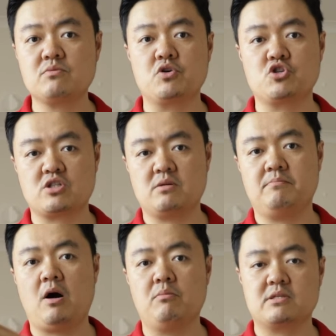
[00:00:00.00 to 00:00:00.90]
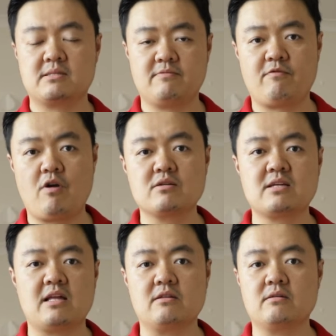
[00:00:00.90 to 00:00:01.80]
which is a bulbous front
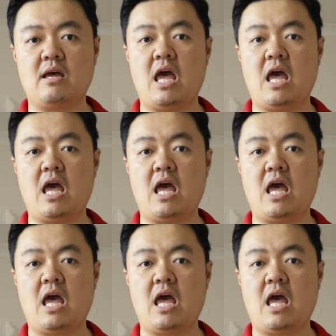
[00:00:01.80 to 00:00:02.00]
and